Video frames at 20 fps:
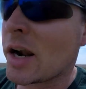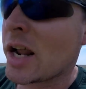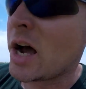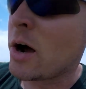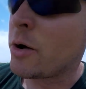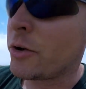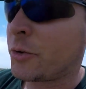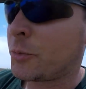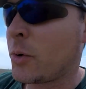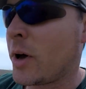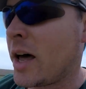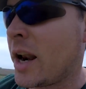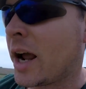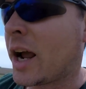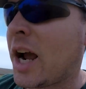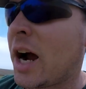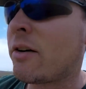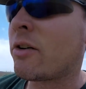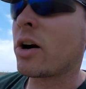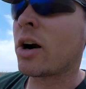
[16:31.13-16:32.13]
I was planting
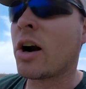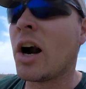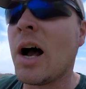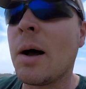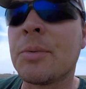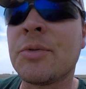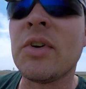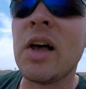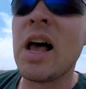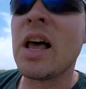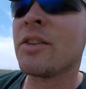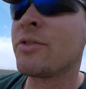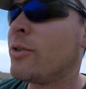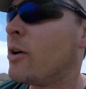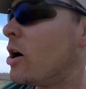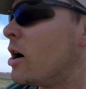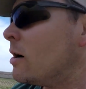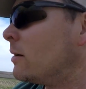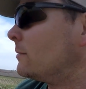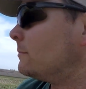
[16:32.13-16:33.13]
cover crops last
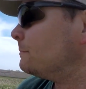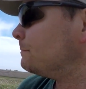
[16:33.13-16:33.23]
fall.